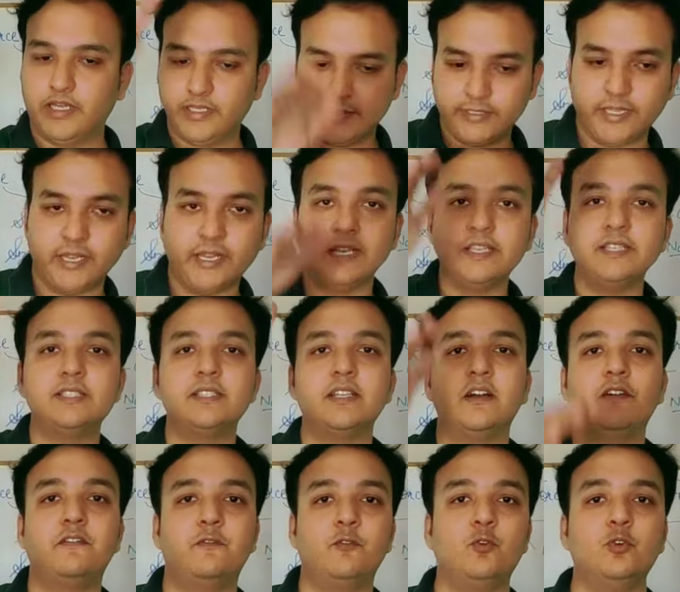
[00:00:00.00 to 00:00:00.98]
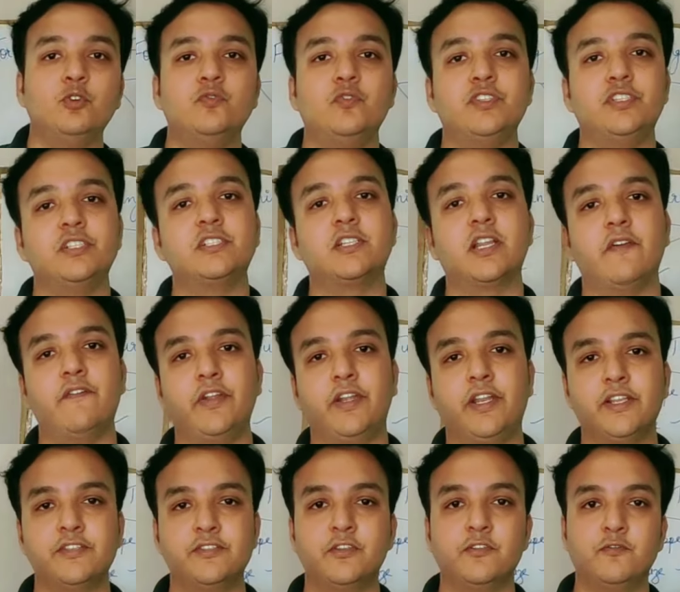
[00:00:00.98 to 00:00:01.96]
There is a force which is
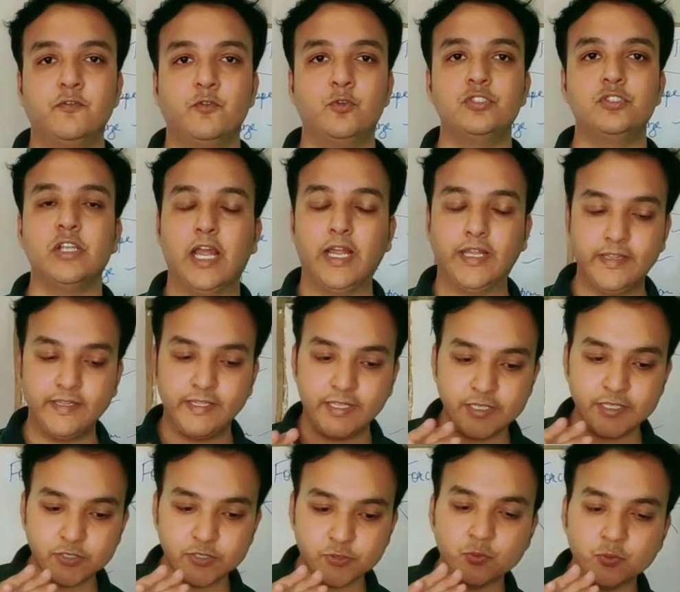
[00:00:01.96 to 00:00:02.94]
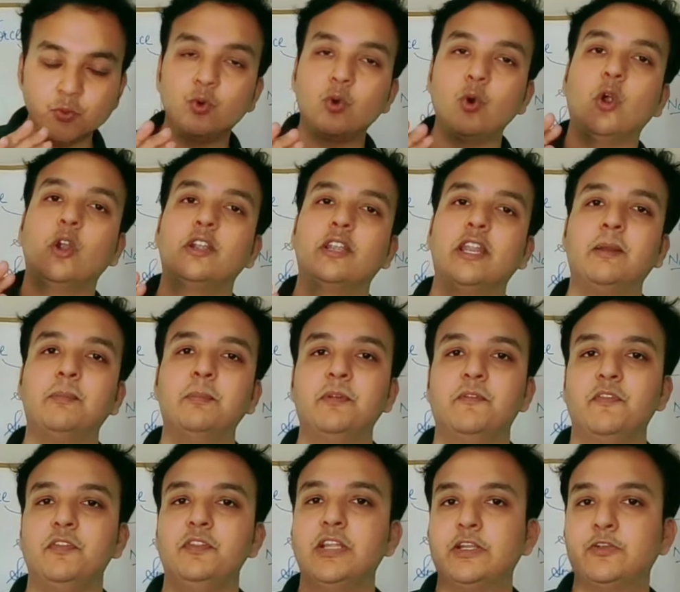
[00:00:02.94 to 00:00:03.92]
gravitational force and there is no contact
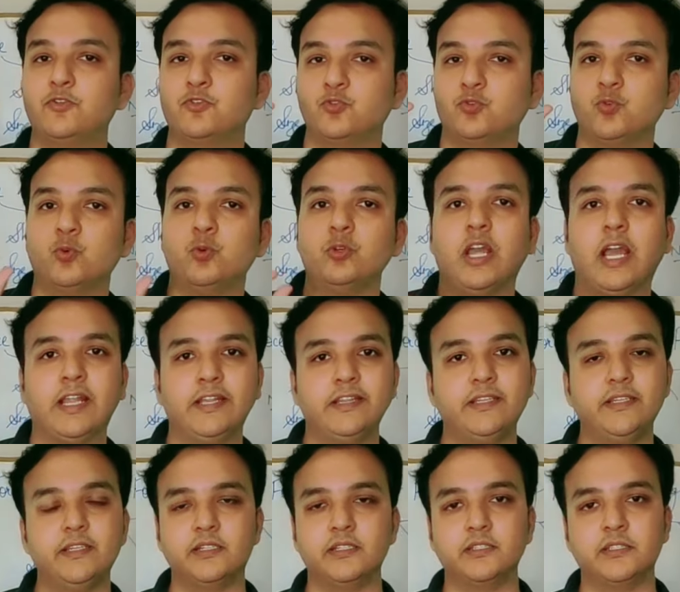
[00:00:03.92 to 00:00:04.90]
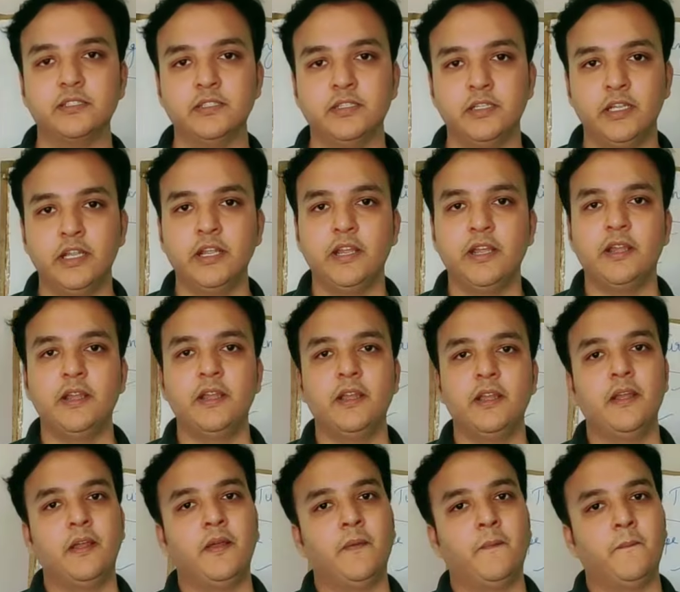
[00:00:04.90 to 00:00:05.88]
between that stone and the earth.
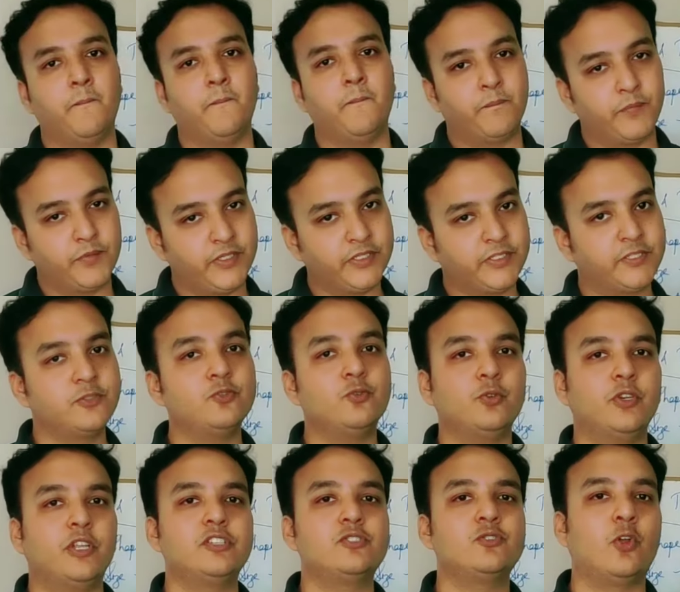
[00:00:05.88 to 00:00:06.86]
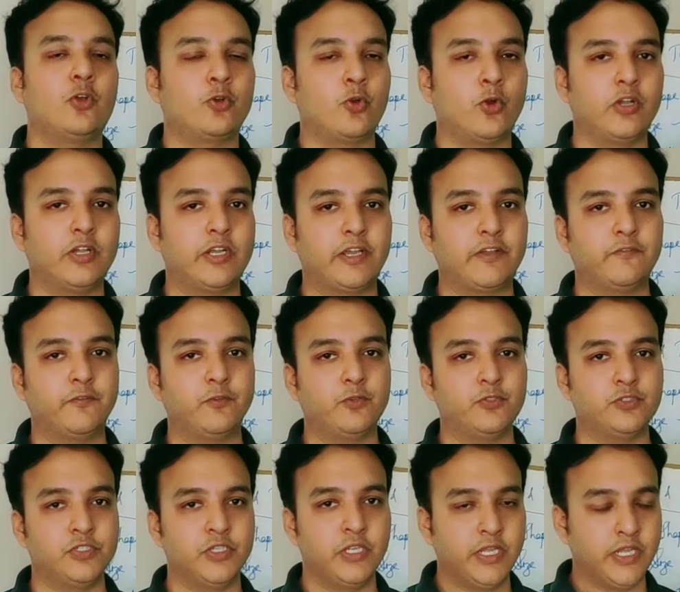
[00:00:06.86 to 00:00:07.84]
This is known as non-contact
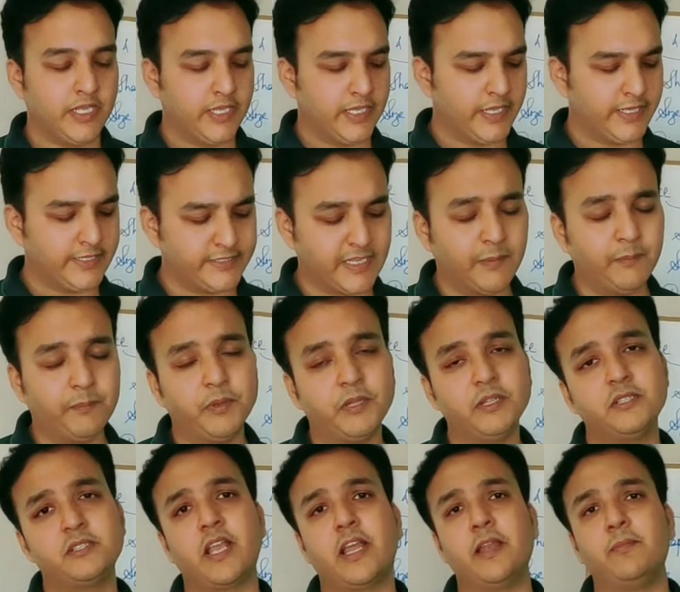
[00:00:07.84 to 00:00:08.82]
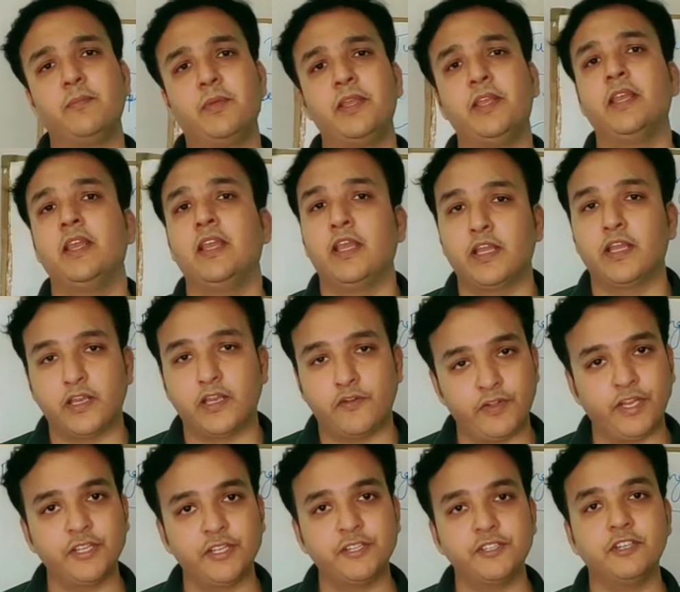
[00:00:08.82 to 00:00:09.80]
force. Examples can be
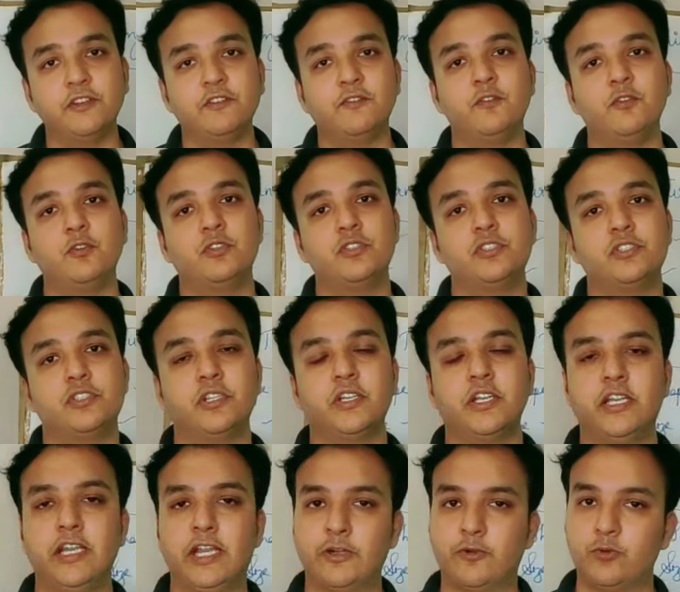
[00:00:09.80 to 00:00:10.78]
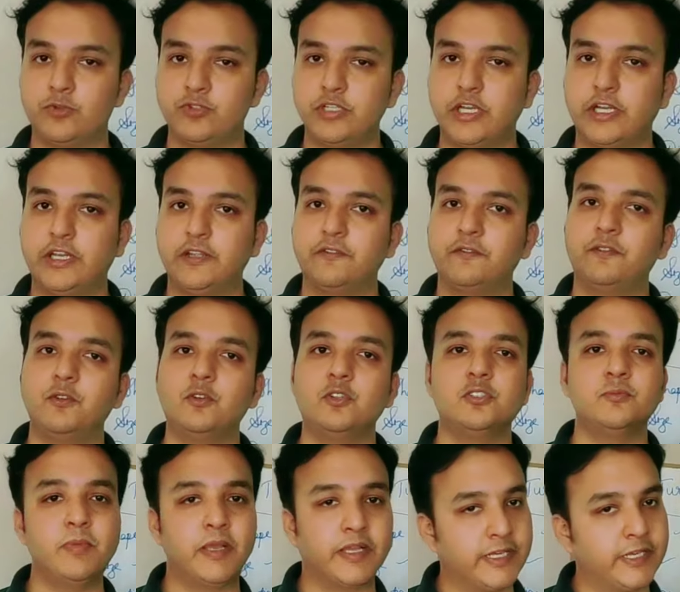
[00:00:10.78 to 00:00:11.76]
gravitational force, electrostatic
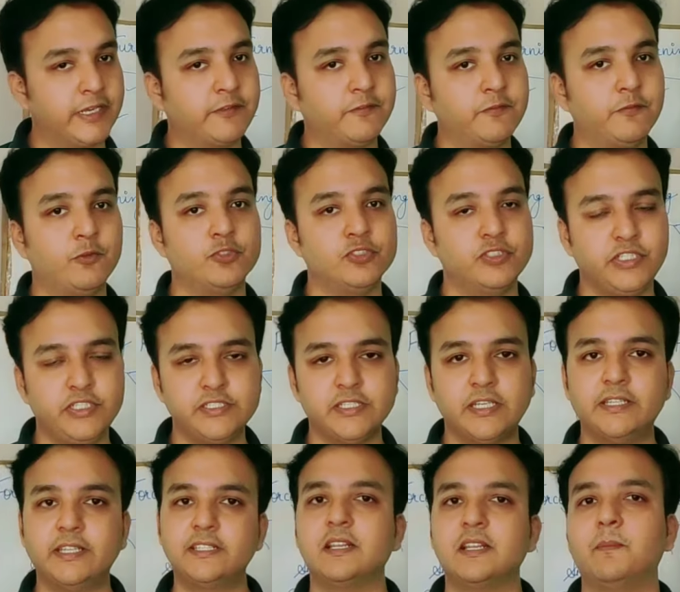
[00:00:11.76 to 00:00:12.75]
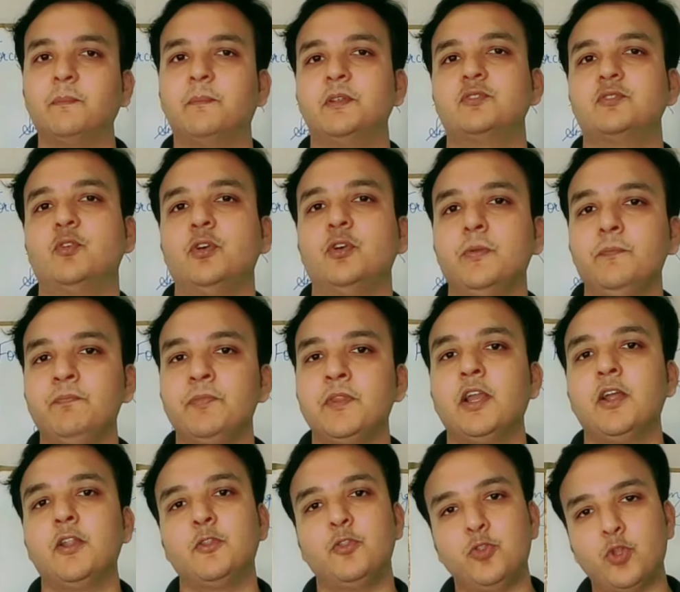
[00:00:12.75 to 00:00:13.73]
force, magnetic force. These are the examples for
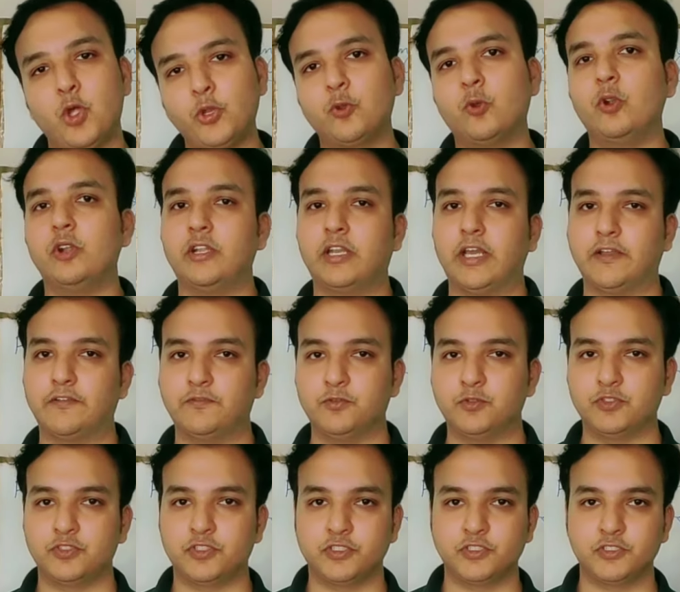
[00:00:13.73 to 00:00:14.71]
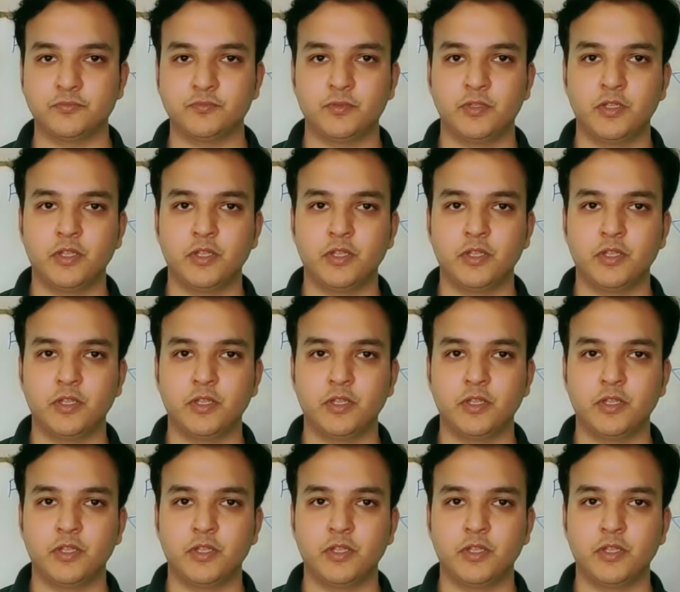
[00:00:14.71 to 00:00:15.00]
non-contact forces.